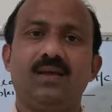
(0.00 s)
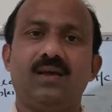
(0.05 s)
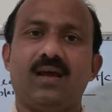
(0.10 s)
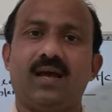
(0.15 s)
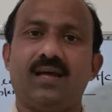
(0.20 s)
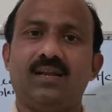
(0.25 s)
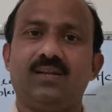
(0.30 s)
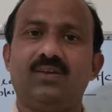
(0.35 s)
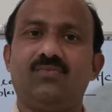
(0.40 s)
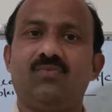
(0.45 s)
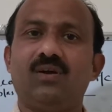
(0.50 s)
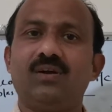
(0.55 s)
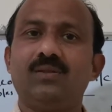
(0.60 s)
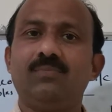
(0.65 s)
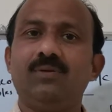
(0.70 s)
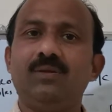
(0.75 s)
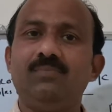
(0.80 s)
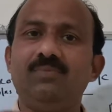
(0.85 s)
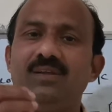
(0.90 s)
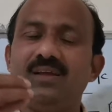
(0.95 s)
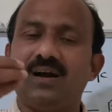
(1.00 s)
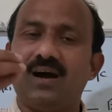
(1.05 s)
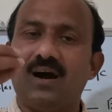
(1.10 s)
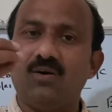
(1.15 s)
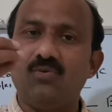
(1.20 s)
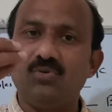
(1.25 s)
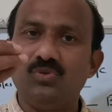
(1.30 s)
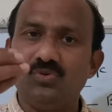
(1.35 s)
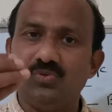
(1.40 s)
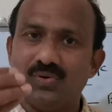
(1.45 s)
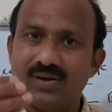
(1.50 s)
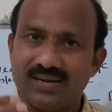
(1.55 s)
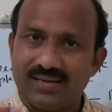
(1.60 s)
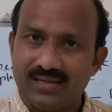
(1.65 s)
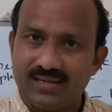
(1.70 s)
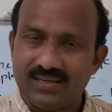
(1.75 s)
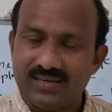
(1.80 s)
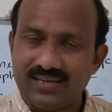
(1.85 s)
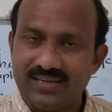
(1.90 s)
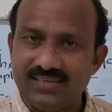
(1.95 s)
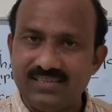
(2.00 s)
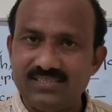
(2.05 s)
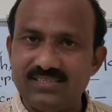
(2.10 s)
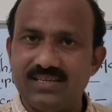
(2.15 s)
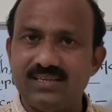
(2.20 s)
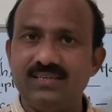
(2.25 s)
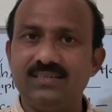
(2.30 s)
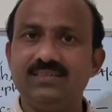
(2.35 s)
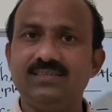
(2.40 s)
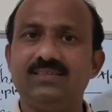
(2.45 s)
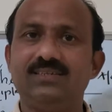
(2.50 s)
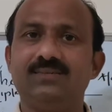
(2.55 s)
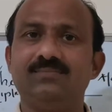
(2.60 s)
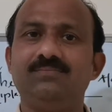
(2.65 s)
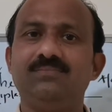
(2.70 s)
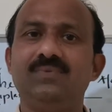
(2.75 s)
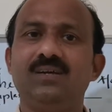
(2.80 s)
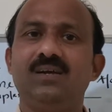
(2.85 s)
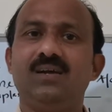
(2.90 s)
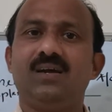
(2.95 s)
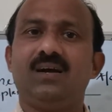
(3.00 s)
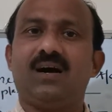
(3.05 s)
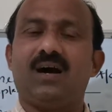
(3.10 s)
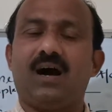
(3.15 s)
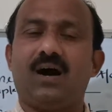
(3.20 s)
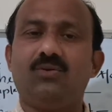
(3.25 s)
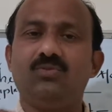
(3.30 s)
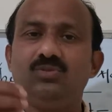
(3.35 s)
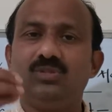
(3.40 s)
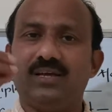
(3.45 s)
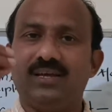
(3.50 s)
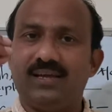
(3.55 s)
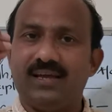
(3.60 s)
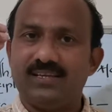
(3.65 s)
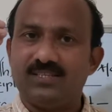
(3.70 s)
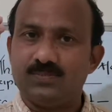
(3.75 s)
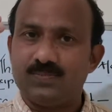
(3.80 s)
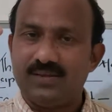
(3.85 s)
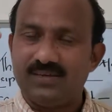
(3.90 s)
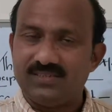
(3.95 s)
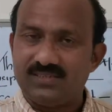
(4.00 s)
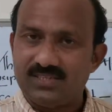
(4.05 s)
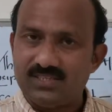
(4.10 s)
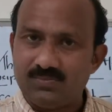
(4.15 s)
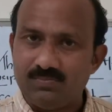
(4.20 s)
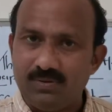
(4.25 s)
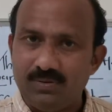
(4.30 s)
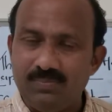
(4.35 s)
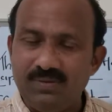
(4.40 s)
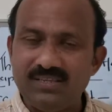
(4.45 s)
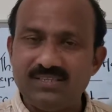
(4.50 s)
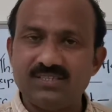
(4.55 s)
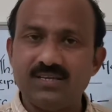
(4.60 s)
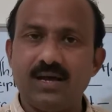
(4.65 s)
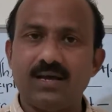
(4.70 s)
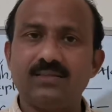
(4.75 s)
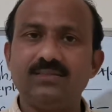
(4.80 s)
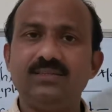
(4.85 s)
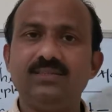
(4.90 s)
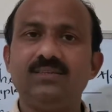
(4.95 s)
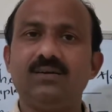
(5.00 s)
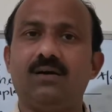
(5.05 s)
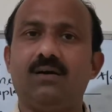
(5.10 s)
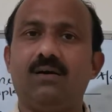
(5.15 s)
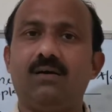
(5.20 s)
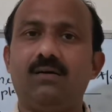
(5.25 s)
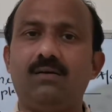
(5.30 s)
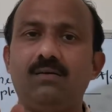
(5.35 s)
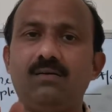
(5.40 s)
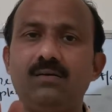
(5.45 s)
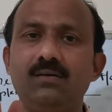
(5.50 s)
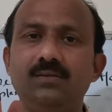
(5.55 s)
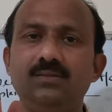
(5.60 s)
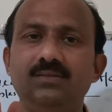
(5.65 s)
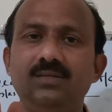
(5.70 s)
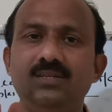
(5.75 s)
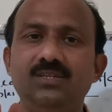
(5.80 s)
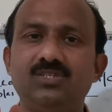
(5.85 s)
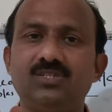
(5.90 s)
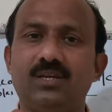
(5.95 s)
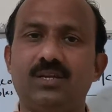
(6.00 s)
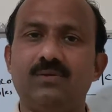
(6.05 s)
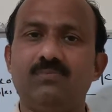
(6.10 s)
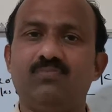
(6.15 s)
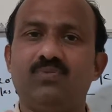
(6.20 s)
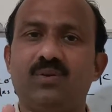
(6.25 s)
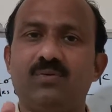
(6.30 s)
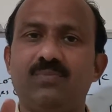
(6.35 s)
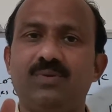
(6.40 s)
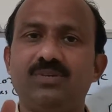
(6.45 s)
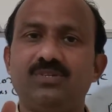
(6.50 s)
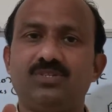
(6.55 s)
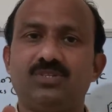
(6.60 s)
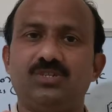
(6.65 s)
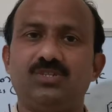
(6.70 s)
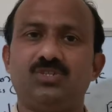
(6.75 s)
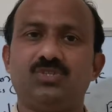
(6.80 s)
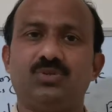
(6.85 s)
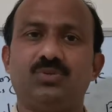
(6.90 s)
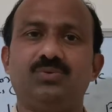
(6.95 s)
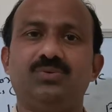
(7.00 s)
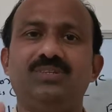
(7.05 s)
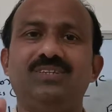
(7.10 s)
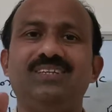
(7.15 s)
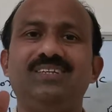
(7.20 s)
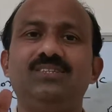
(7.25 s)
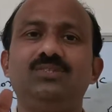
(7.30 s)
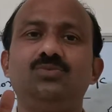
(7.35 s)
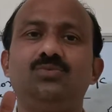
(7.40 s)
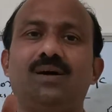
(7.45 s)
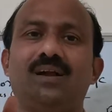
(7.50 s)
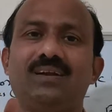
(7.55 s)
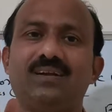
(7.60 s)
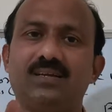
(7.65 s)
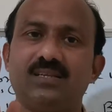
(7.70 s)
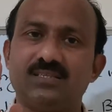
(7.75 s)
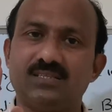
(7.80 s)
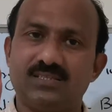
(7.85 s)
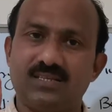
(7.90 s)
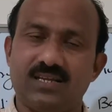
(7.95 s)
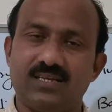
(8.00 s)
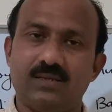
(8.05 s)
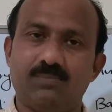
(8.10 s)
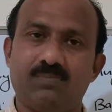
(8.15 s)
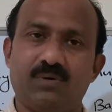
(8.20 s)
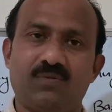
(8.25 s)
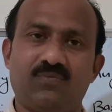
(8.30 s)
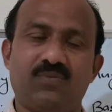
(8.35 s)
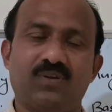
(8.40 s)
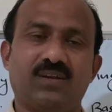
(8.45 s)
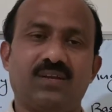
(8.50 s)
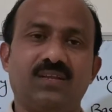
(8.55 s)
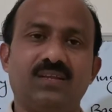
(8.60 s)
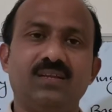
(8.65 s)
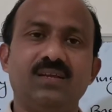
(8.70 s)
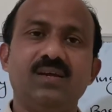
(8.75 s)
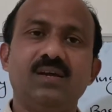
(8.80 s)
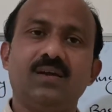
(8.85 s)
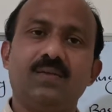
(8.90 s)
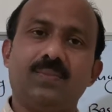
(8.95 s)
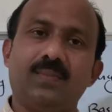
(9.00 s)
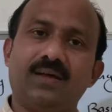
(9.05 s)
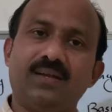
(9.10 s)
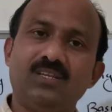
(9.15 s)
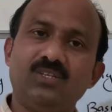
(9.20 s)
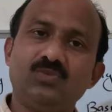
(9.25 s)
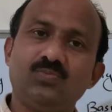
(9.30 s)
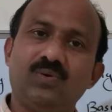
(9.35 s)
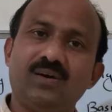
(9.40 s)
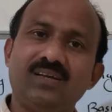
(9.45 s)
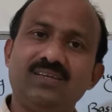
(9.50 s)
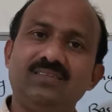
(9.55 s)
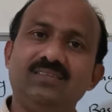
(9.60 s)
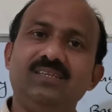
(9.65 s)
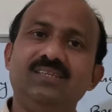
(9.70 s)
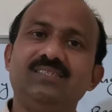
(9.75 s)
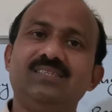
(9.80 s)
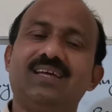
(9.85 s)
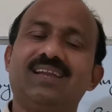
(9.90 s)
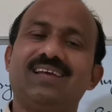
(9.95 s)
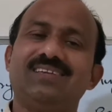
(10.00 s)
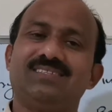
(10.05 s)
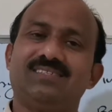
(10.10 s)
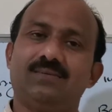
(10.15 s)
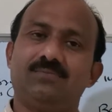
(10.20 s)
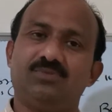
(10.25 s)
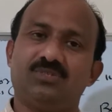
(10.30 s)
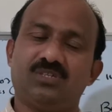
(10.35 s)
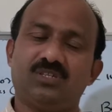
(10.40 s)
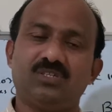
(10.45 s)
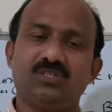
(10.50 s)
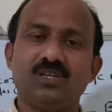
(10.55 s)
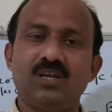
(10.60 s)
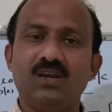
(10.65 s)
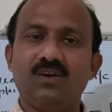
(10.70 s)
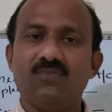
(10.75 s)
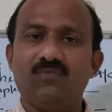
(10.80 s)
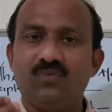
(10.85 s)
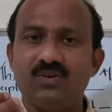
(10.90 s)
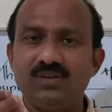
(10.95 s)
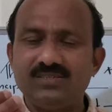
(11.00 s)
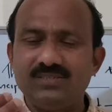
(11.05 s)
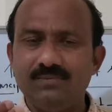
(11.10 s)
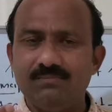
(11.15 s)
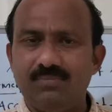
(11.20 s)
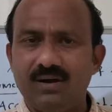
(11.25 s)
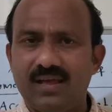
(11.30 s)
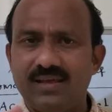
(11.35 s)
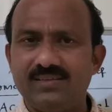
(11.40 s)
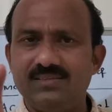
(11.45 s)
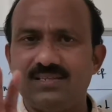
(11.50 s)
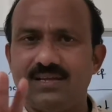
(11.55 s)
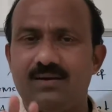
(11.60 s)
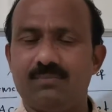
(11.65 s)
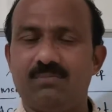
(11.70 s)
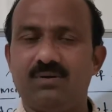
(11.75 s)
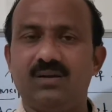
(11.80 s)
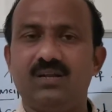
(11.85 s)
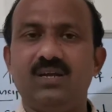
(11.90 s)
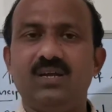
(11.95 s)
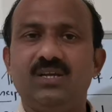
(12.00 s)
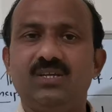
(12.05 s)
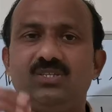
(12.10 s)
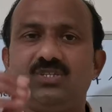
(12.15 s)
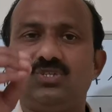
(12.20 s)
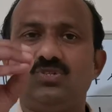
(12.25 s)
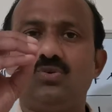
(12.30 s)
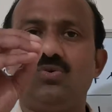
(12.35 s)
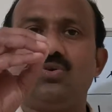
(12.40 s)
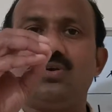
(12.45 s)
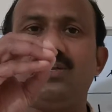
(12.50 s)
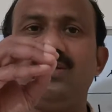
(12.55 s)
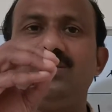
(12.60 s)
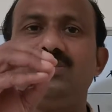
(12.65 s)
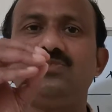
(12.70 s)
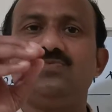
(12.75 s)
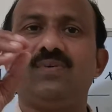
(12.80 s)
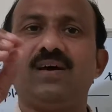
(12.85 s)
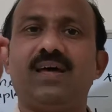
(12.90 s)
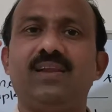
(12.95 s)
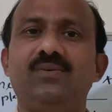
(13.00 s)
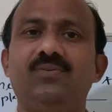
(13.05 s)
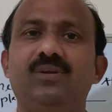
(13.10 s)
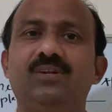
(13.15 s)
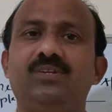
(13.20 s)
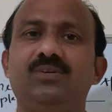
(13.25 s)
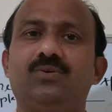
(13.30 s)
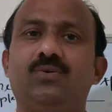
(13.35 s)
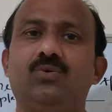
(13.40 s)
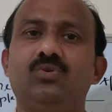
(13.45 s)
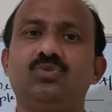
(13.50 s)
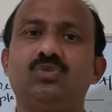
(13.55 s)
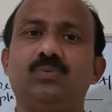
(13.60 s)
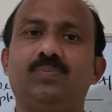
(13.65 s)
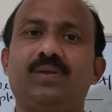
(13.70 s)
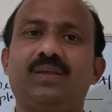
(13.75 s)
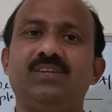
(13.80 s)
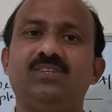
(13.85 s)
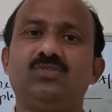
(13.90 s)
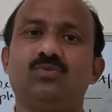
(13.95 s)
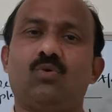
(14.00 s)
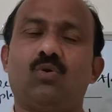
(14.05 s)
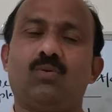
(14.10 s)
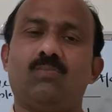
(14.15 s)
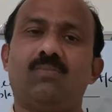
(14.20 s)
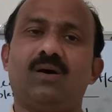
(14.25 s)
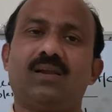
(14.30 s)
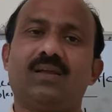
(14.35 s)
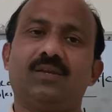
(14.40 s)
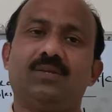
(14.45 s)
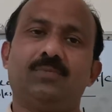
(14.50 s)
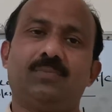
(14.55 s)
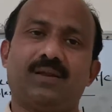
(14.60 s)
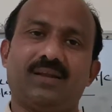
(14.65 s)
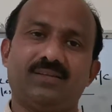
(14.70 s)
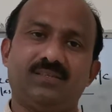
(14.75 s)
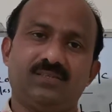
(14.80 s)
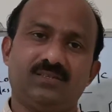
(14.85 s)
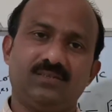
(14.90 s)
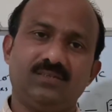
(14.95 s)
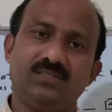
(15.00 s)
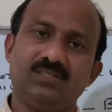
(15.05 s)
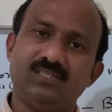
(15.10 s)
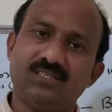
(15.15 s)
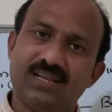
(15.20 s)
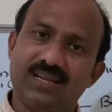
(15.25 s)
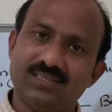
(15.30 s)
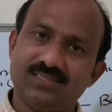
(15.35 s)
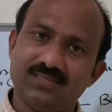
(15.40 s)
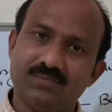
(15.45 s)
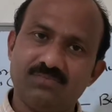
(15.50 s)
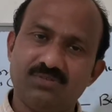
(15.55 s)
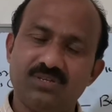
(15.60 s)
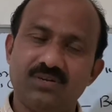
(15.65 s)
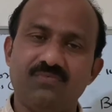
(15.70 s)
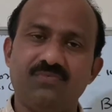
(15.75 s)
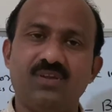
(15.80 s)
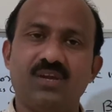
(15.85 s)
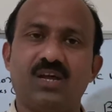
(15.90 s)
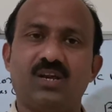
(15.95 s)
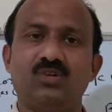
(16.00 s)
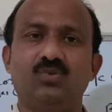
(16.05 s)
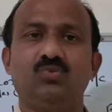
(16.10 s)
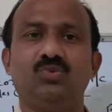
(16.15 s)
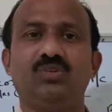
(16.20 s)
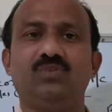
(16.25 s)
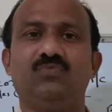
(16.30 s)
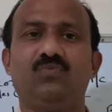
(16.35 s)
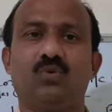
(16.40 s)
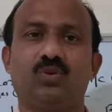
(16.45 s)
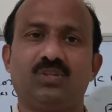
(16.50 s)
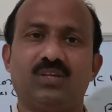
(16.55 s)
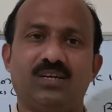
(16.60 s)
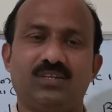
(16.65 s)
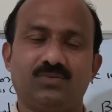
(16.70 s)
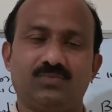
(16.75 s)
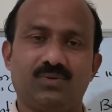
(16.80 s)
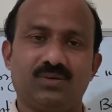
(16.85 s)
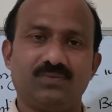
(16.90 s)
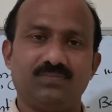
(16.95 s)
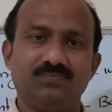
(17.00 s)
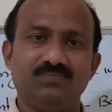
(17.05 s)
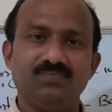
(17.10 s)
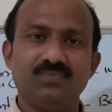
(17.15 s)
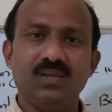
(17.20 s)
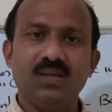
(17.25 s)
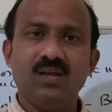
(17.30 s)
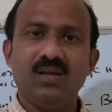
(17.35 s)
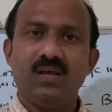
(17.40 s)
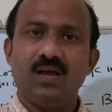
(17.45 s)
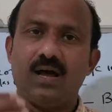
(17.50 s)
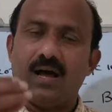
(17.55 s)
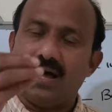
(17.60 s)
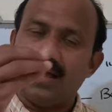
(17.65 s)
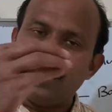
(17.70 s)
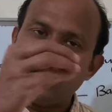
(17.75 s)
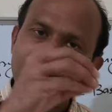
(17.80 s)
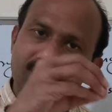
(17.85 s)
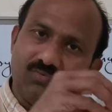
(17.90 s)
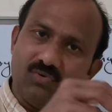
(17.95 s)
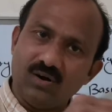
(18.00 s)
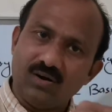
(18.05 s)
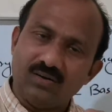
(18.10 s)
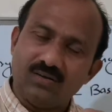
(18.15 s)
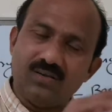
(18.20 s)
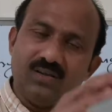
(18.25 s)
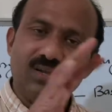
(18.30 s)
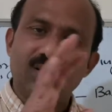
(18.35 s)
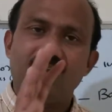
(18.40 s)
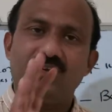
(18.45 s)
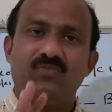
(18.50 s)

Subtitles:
and what will be how you recognize an income, how the expenses will be charging, all these informations you need to understand perfectly. That is why these are assumptions. For a simple example, stock is valued at a cost price or market price. This is an assumption we are doing for that one. Another one,